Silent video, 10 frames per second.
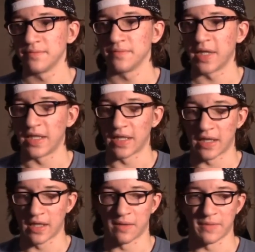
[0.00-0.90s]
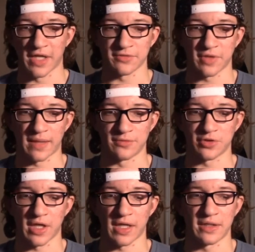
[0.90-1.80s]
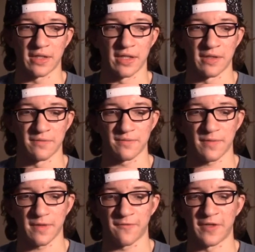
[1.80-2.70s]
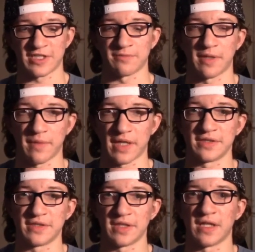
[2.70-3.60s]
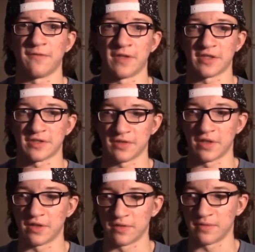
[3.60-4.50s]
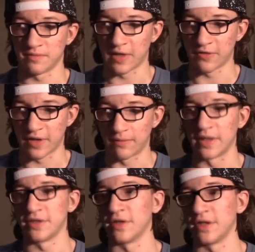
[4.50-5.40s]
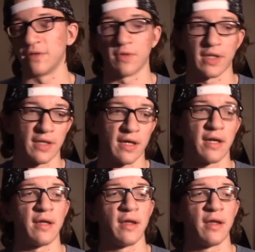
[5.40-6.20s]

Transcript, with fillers: and I, uh, um, that's why I'm trying to fix my mindset fix you know everything mentally and whatnot